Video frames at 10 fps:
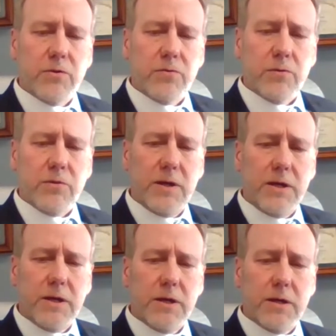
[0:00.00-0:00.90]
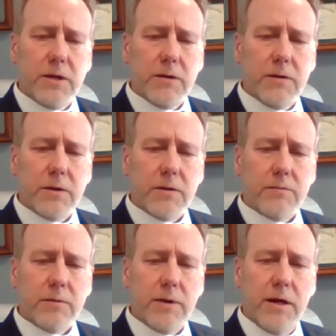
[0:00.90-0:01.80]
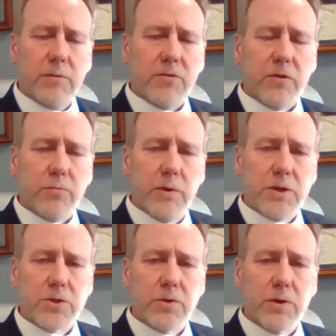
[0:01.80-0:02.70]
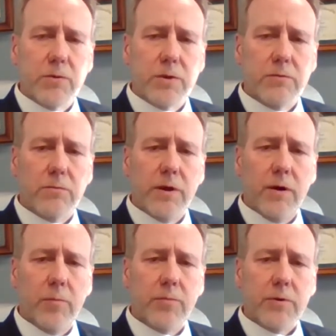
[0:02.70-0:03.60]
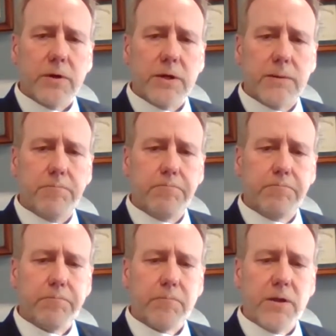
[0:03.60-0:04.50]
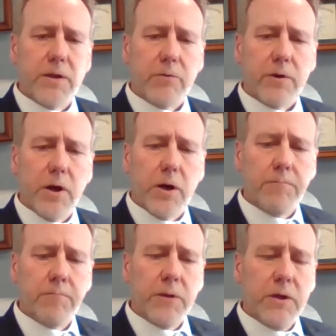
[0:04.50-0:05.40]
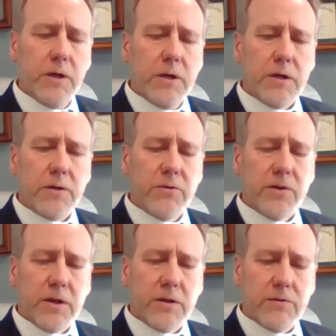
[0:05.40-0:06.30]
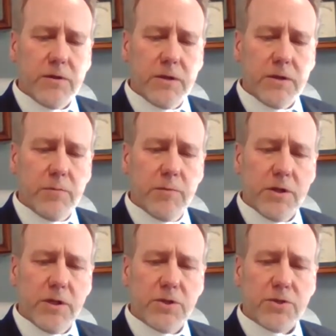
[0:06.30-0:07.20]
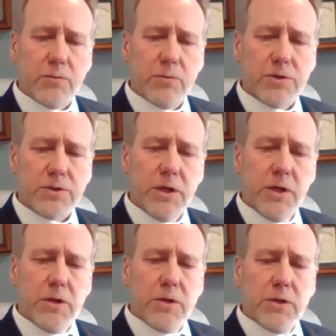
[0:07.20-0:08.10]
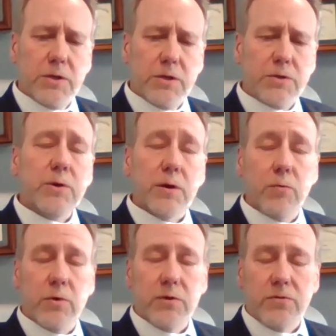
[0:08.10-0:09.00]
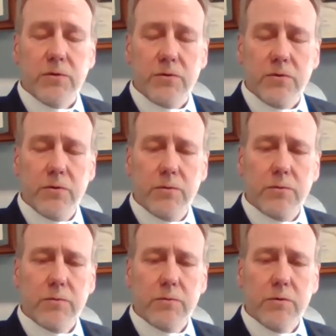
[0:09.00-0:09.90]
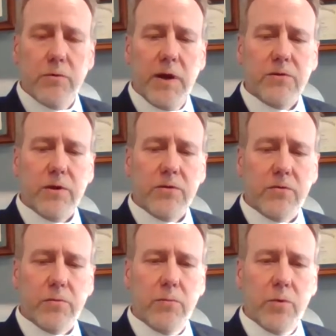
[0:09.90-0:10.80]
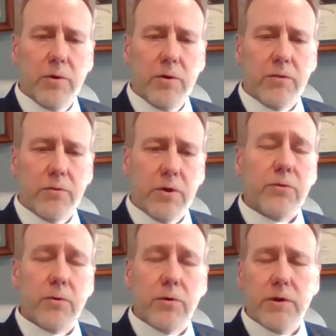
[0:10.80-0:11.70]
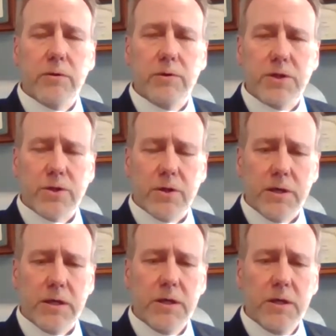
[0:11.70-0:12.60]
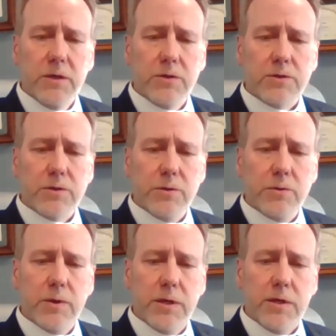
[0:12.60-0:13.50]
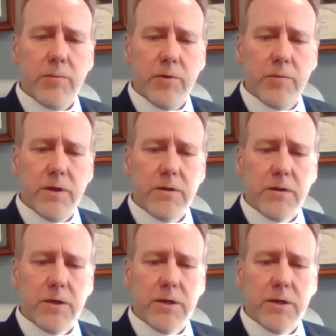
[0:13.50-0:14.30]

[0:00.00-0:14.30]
this was a common sense measure that would help in that regard. The second communication was to grant us more authority regionally to implement